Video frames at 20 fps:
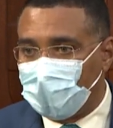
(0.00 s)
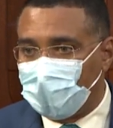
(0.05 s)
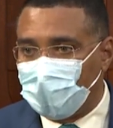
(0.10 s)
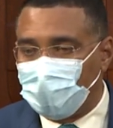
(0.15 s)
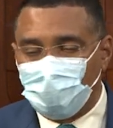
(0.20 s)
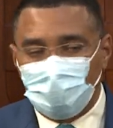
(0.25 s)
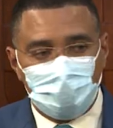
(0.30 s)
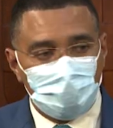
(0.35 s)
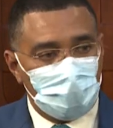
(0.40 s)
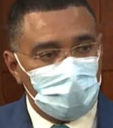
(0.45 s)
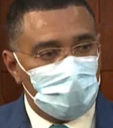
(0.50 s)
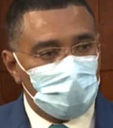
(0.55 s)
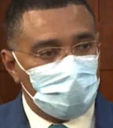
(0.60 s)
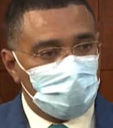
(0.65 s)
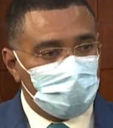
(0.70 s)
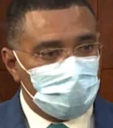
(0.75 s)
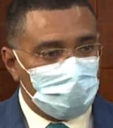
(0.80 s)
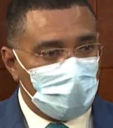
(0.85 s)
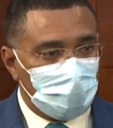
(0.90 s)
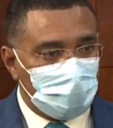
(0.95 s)
is so
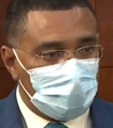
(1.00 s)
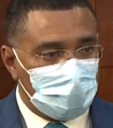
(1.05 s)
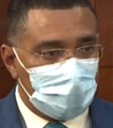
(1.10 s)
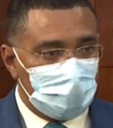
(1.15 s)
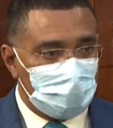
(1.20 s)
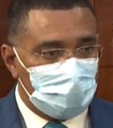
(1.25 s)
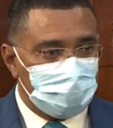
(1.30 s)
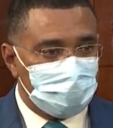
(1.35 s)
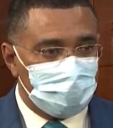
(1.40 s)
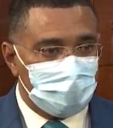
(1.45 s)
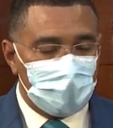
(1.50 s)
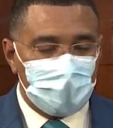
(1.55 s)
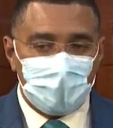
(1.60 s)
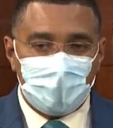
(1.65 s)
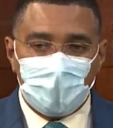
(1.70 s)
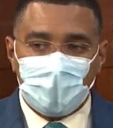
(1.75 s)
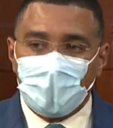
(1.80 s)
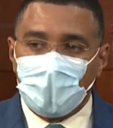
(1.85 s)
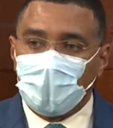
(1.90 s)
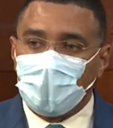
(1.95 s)
structured
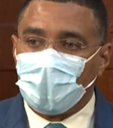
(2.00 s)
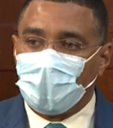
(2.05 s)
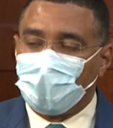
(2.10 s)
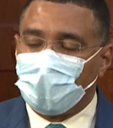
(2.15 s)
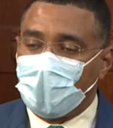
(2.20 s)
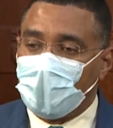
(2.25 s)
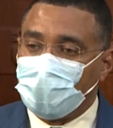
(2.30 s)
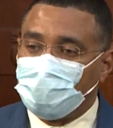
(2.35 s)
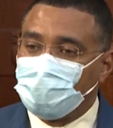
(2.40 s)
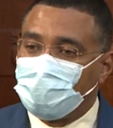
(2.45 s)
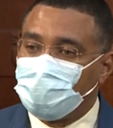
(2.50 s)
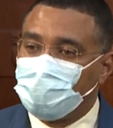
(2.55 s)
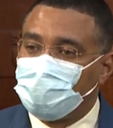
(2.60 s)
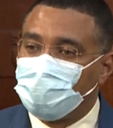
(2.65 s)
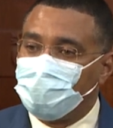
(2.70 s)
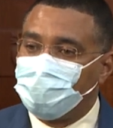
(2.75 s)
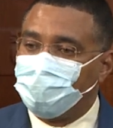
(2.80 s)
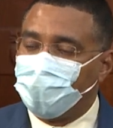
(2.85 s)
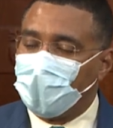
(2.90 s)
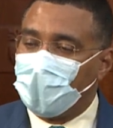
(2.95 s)
that
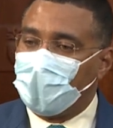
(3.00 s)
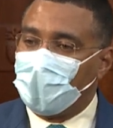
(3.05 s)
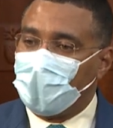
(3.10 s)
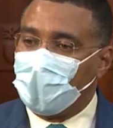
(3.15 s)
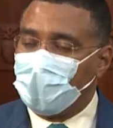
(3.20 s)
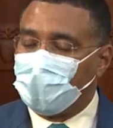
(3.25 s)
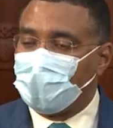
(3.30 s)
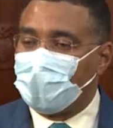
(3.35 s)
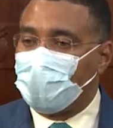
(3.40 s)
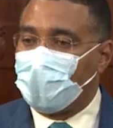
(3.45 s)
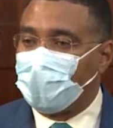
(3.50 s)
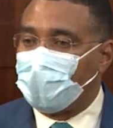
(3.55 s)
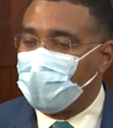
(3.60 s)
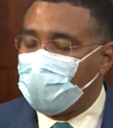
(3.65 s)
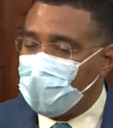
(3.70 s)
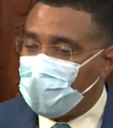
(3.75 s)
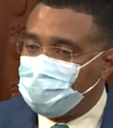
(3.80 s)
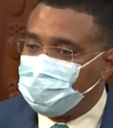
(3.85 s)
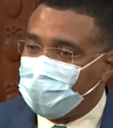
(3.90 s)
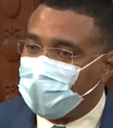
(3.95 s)
it can
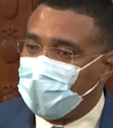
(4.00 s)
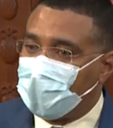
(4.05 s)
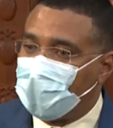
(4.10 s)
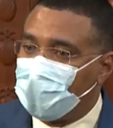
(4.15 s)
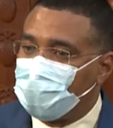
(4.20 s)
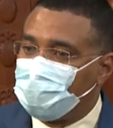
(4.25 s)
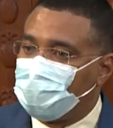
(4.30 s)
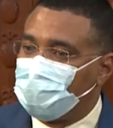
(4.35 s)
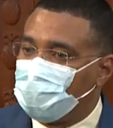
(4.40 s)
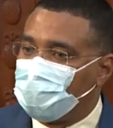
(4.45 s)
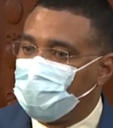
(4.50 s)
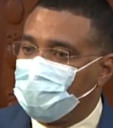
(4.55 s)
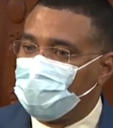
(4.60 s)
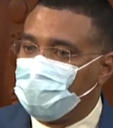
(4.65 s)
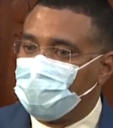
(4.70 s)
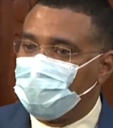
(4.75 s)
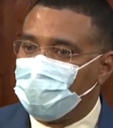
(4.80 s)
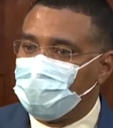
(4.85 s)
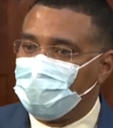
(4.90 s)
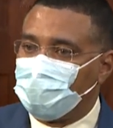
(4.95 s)
have a
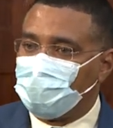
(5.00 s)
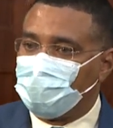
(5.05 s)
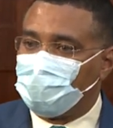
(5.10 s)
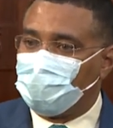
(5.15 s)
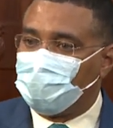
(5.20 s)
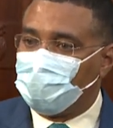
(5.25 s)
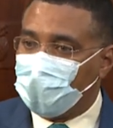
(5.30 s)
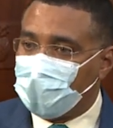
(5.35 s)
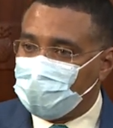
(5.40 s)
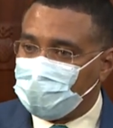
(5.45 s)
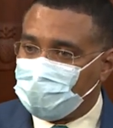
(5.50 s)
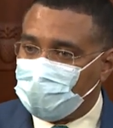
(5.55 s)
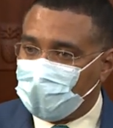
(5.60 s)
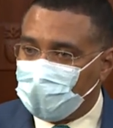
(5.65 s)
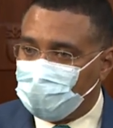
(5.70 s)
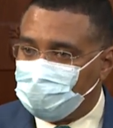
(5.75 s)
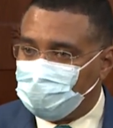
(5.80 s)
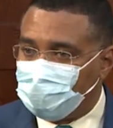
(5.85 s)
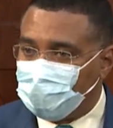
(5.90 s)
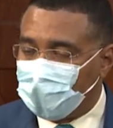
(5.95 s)

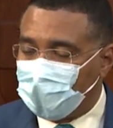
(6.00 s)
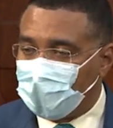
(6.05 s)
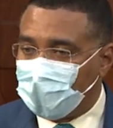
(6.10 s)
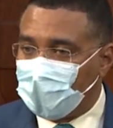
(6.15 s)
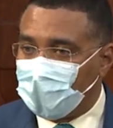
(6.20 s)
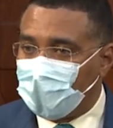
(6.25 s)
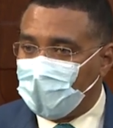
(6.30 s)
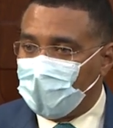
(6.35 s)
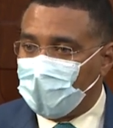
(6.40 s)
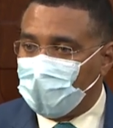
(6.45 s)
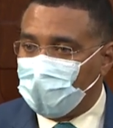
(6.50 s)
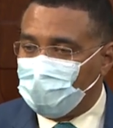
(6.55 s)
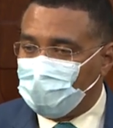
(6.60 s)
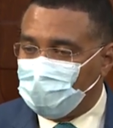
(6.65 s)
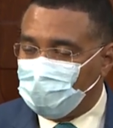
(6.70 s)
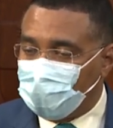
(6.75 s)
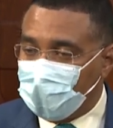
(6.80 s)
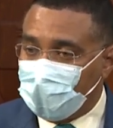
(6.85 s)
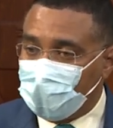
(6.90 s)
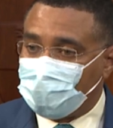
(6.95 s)
greater
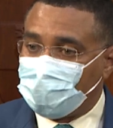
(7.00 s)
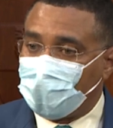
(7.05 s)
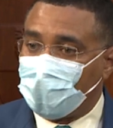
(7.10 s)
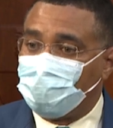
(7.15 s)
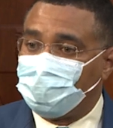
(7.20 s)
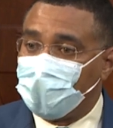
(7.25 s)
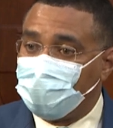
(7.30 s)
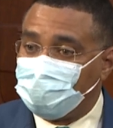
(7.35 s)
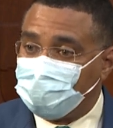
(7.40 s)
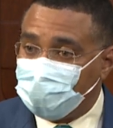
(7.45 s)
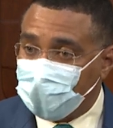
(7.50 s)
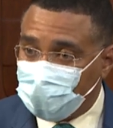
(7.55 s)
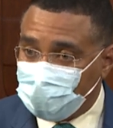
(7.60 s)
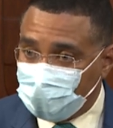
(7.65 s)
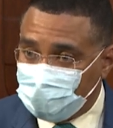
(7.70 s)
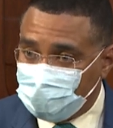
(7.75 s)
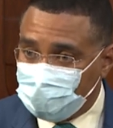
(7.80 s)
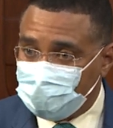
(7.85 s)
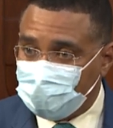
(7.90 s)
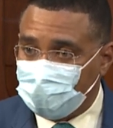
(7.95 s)
rate of
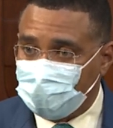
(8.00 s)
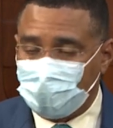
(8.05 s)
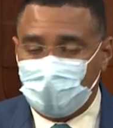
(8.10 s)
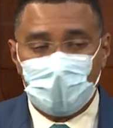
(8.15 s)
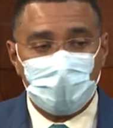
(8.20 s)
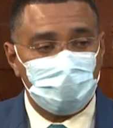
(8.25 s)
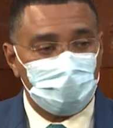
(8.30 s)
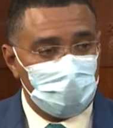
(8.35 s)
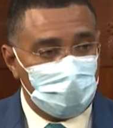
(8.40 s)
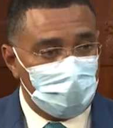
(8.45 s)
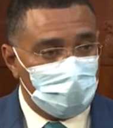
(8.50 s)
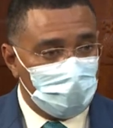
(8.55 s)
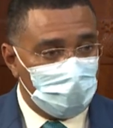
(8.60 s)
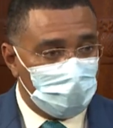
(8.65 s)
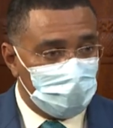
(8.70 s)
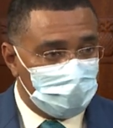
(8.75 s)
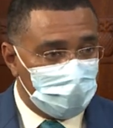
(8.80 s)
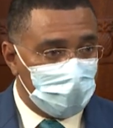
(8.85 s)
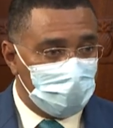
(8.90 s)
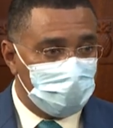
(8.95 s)
efficiency and
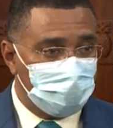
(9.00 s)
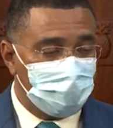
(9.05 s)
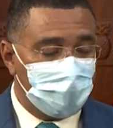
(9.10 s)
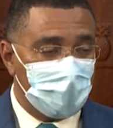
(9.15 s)
turnover